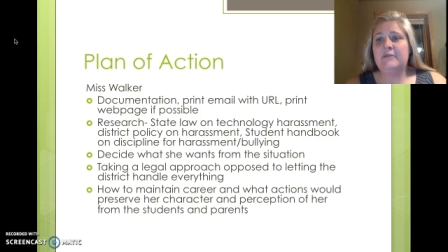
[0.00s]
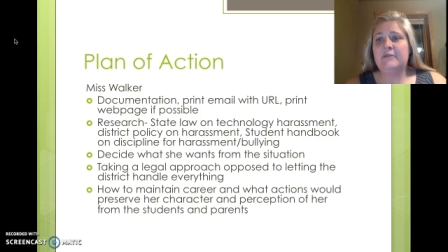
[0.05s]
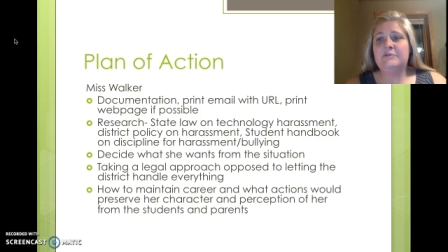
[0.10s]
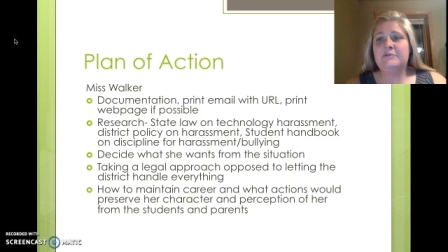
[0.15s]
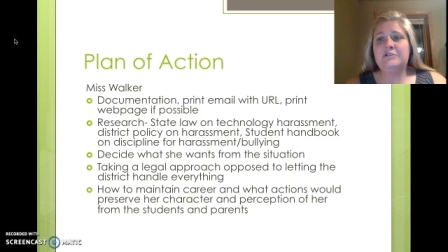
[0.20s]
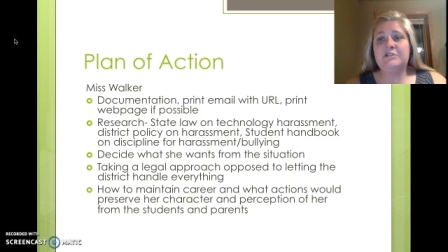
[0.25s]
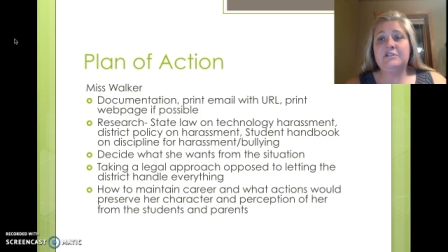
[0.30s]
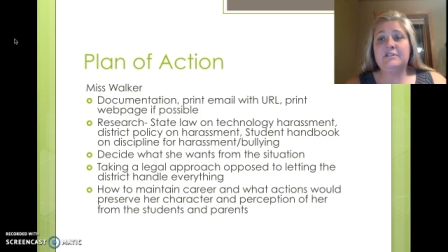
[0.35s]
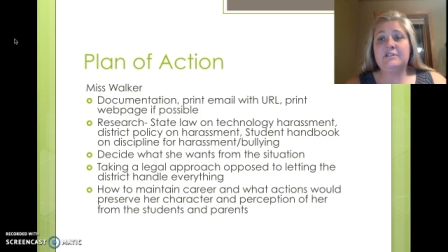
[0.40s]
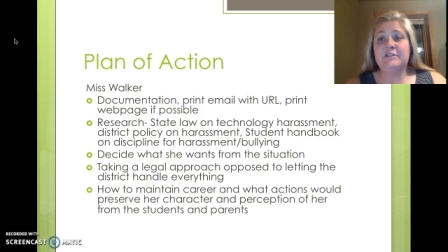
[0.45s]

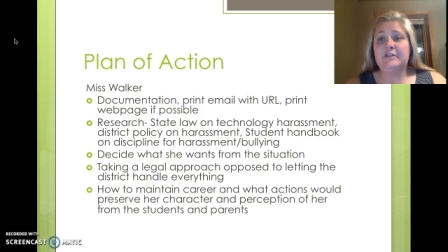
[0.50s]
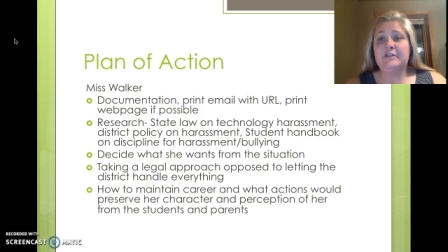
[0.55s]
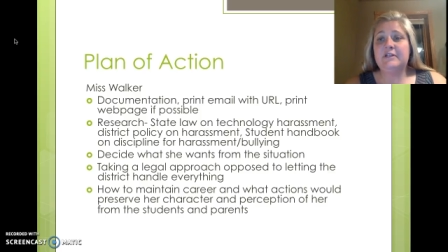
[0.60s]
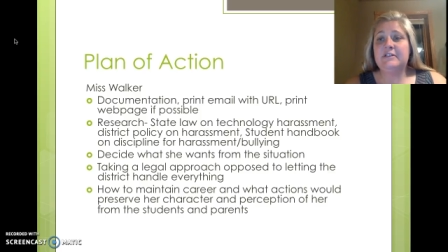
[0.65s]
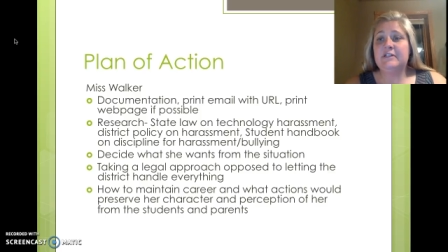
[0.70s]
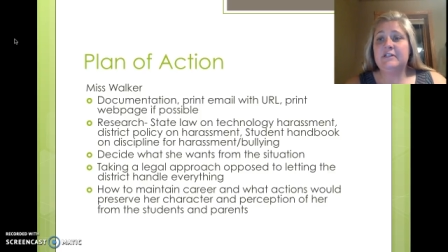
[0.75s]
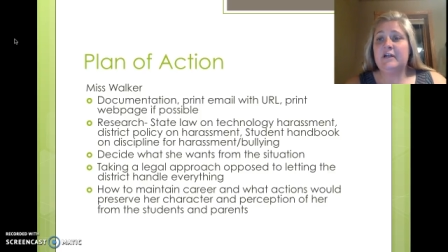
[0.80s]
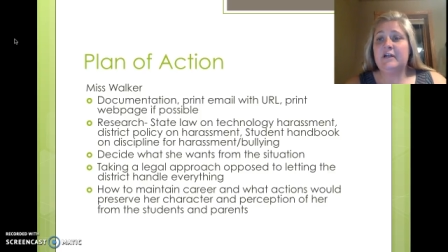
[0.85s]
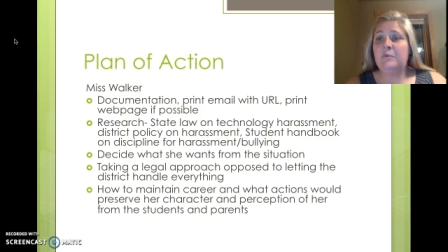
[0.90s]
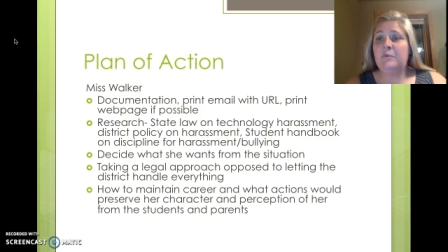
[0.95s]
She's only
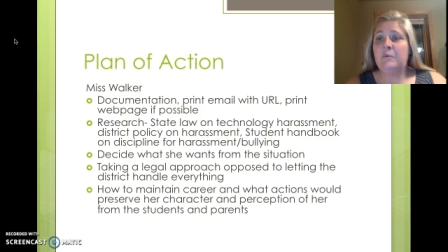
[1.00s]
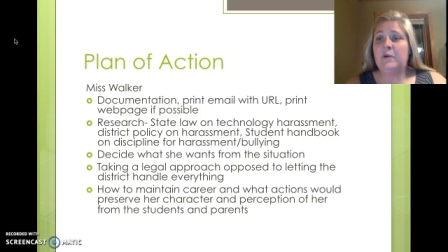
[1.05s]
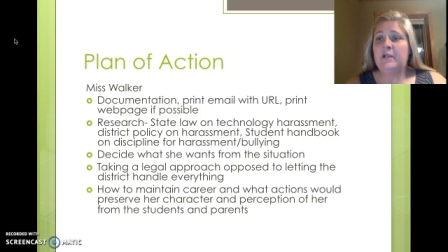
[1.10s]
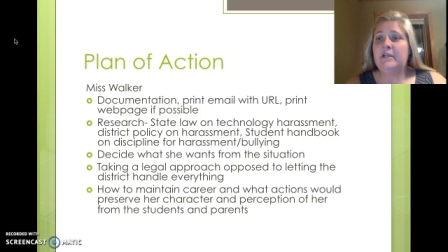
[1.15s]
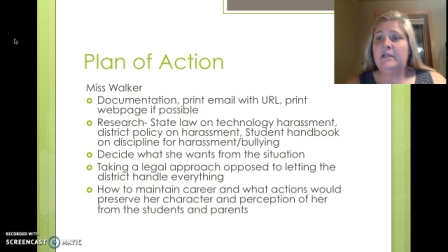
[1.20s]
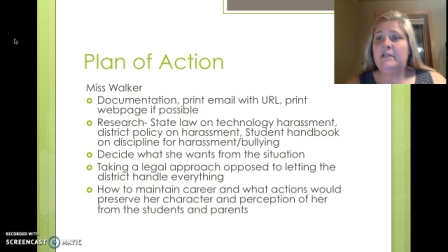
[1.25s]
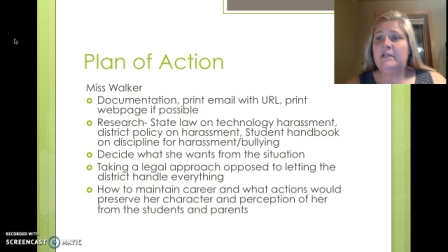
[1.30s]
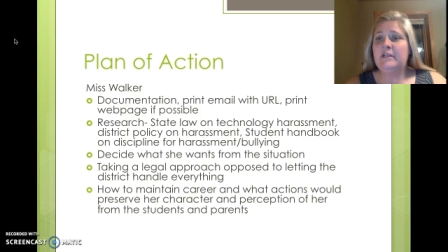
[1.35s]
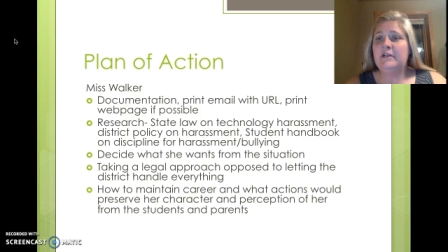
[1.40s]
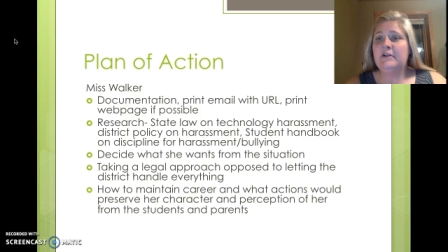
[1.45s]
taught
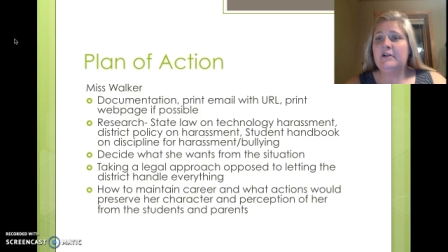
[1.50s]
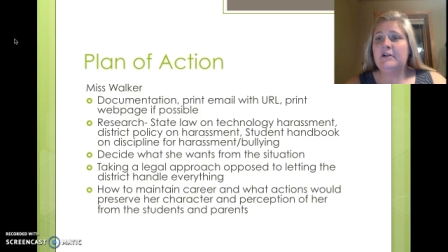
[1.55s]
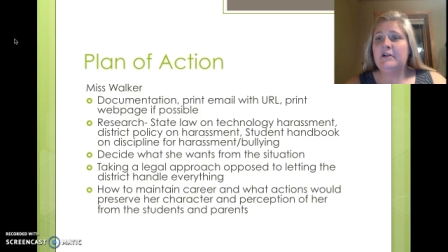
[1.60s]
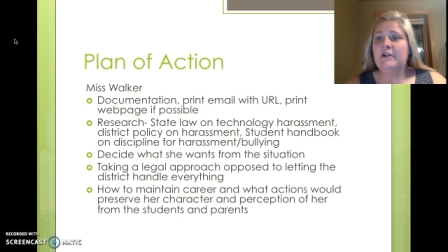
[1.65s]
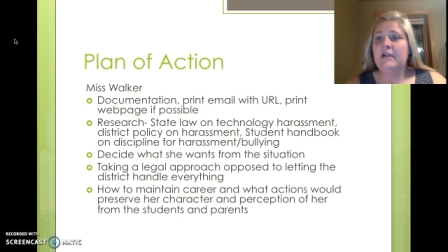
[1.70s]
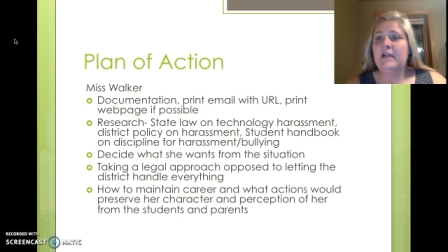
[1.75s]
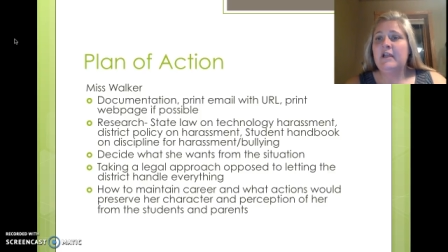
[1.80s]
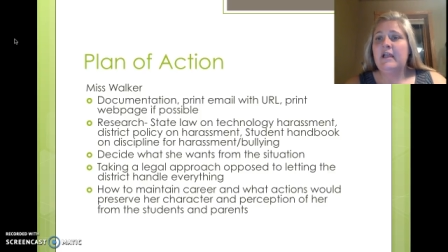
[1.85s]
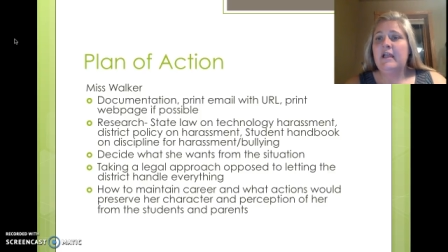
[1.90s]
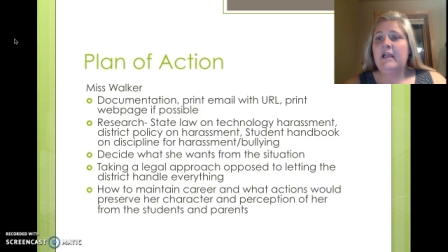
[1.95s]
1 year,
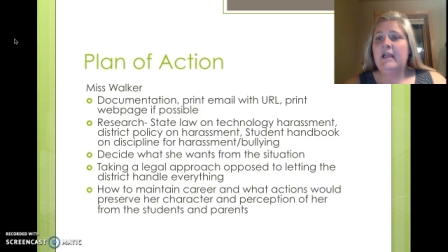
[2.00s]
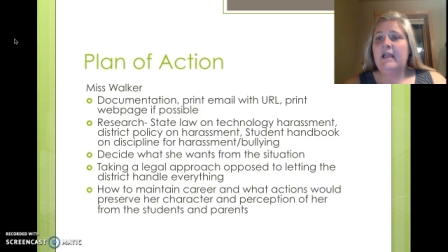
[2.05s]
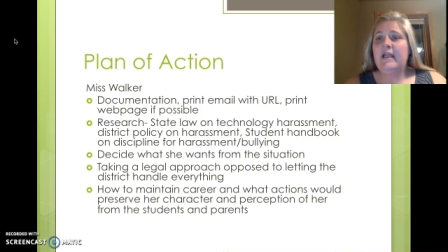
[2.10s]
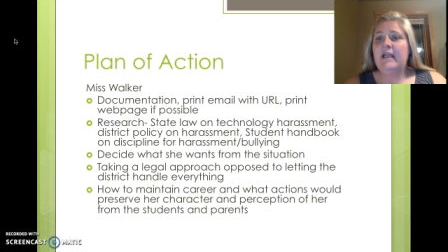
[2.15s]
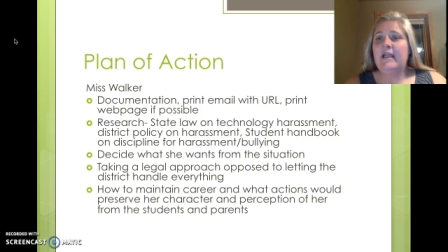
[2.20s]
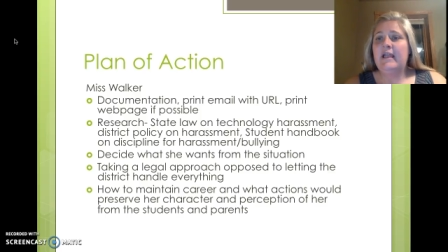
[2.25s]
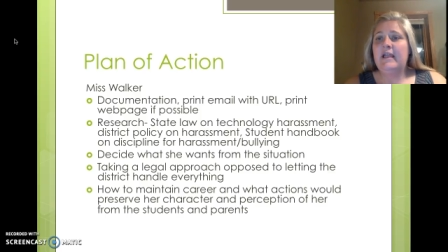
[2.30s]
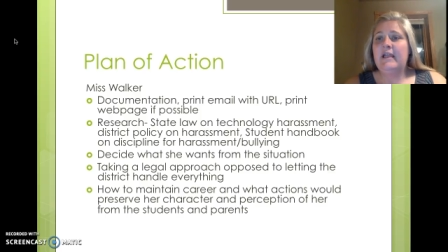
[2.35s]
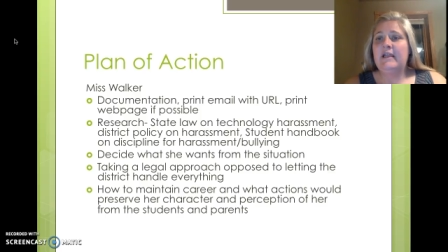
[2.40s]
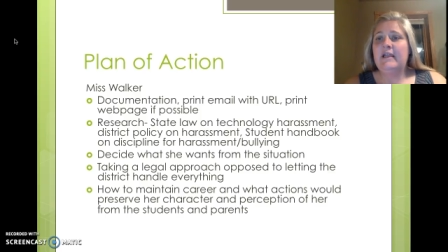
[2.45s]

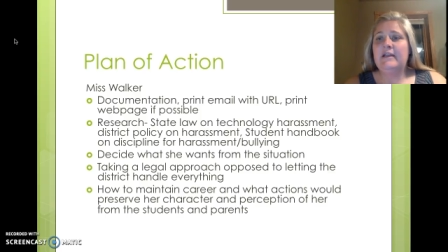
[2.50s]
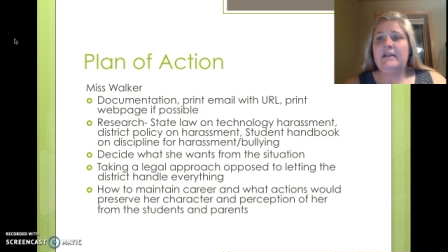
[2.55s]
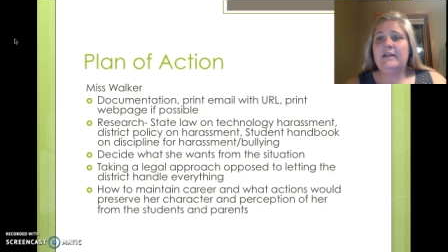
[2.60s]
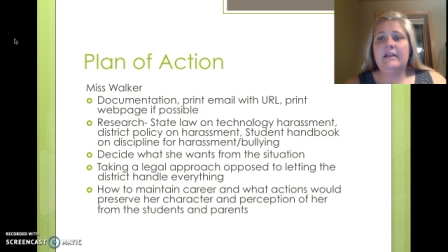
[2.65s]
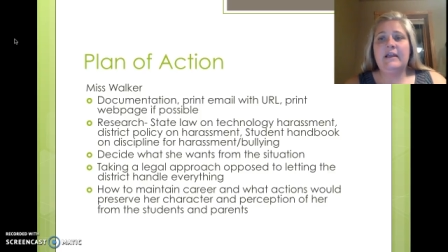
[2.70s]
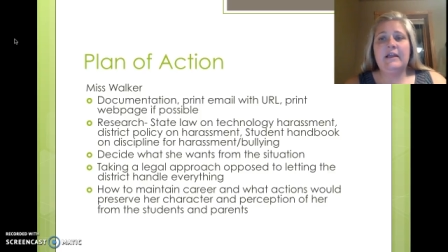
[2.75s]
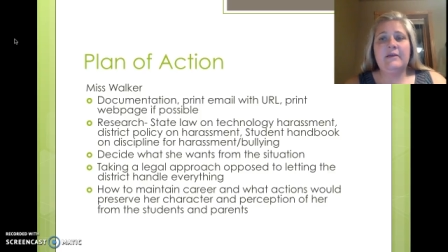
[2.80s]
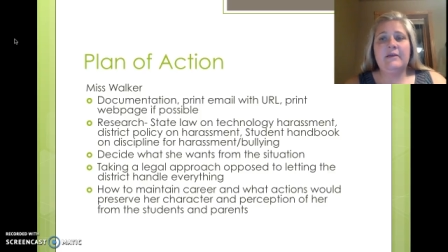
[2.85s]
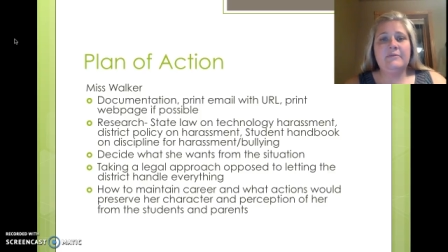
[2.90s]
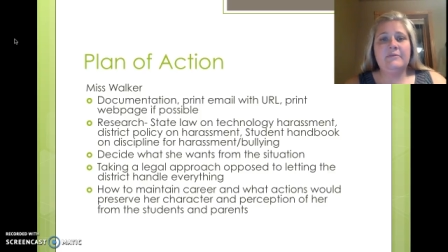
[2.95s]

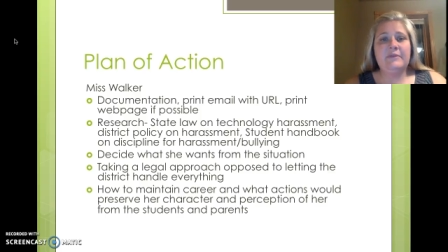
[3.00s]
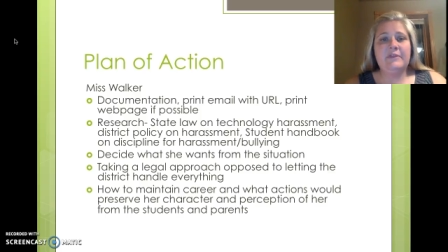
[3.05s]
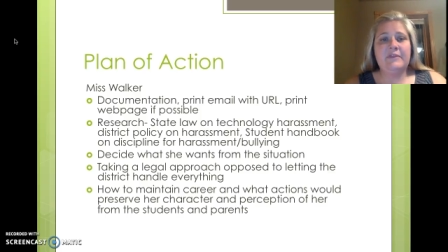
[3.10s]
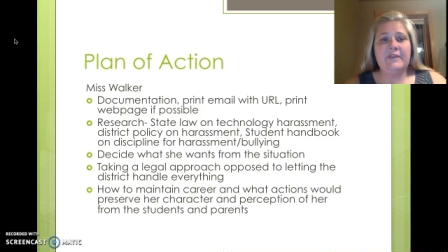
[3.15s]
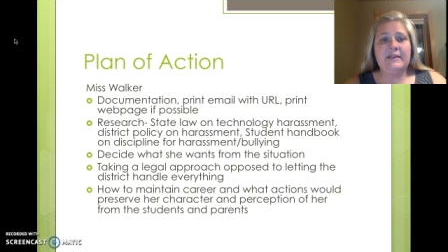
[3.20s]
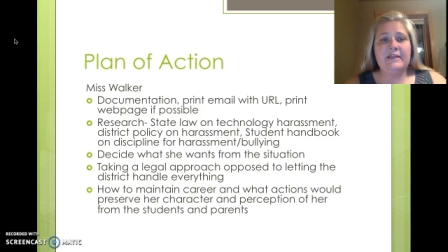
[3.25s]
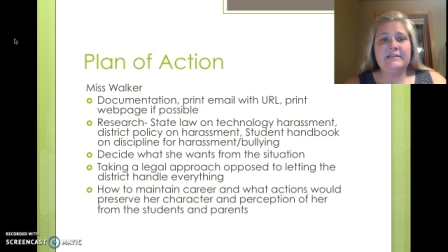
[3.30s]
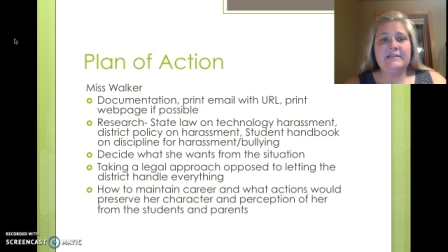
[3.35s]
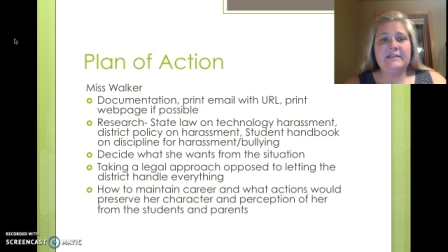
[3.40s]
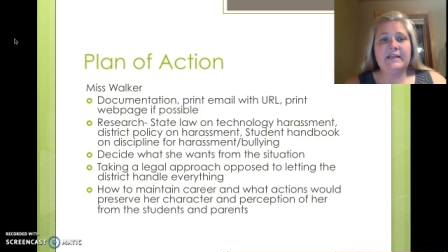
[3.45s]
and the
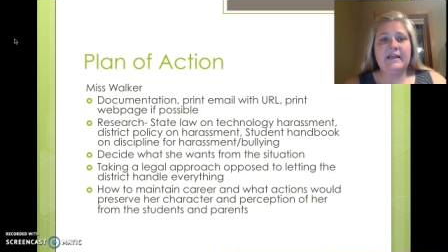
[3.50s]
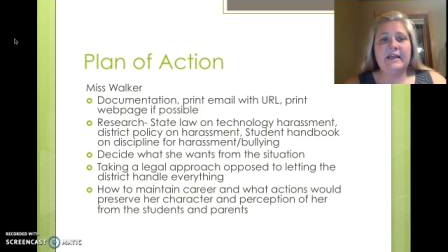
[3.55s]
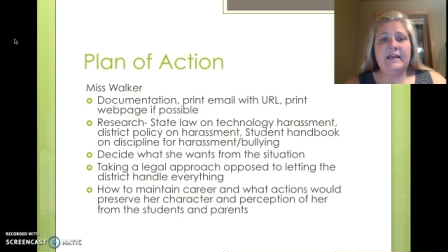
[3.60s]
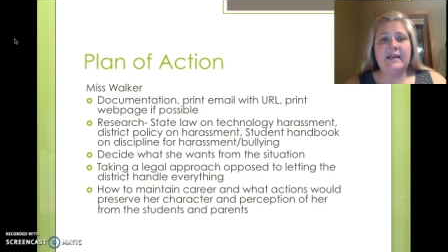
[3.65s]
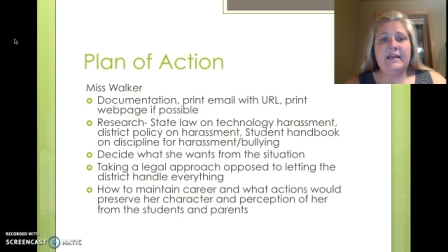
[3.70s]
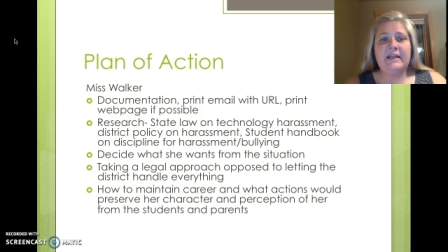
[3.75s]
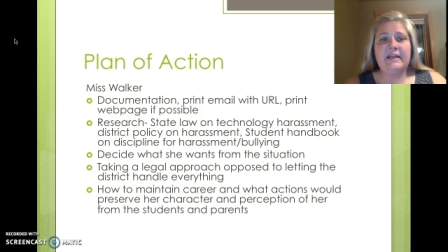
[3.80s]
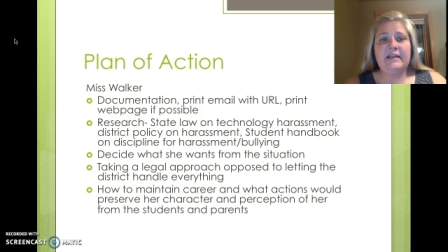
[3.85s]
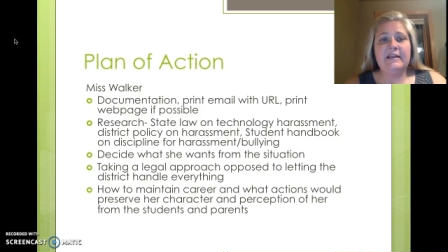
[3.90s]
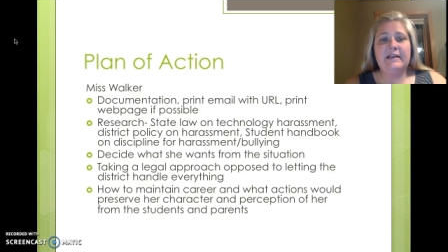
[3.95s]
things
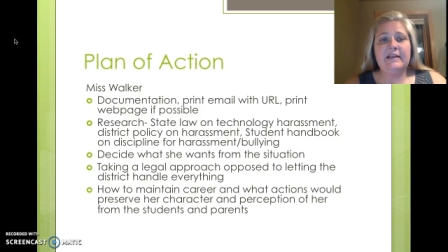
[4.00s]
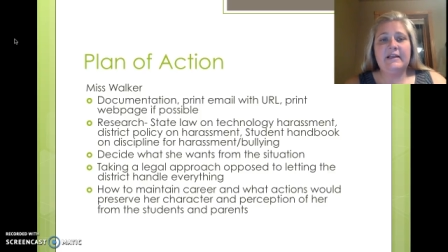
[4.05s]
that